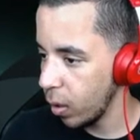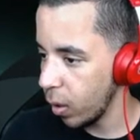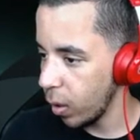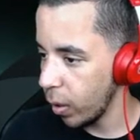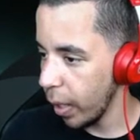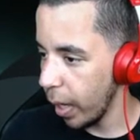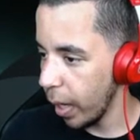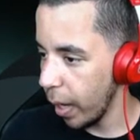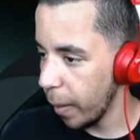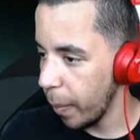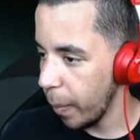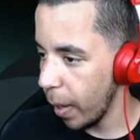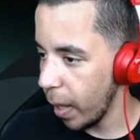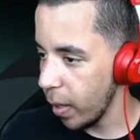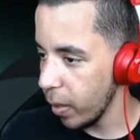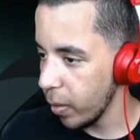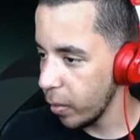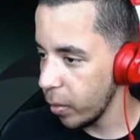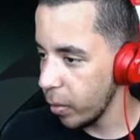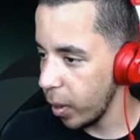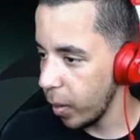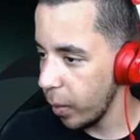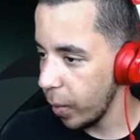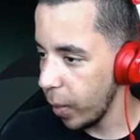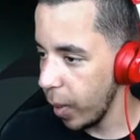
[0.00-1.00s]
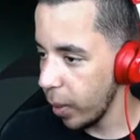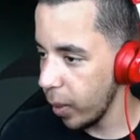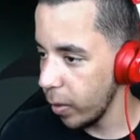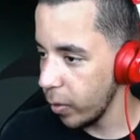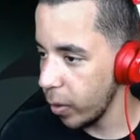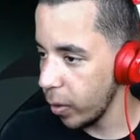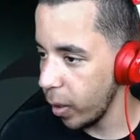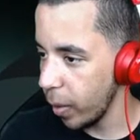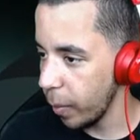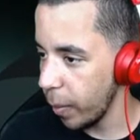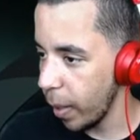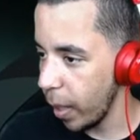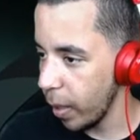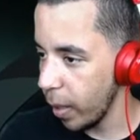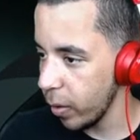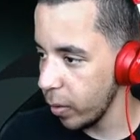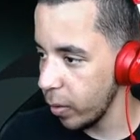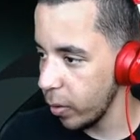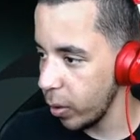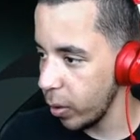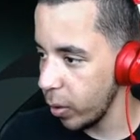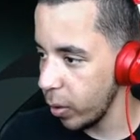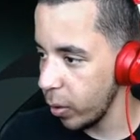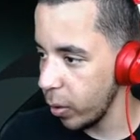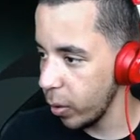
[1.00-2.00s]
Okay, I battled you, I battled you, I
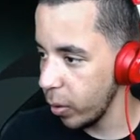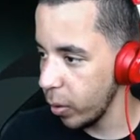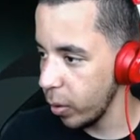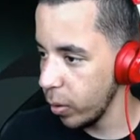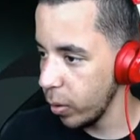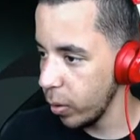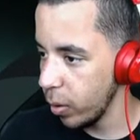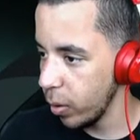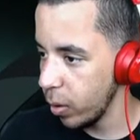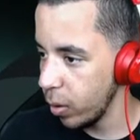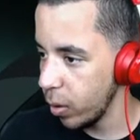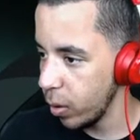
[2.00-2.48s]
battled you.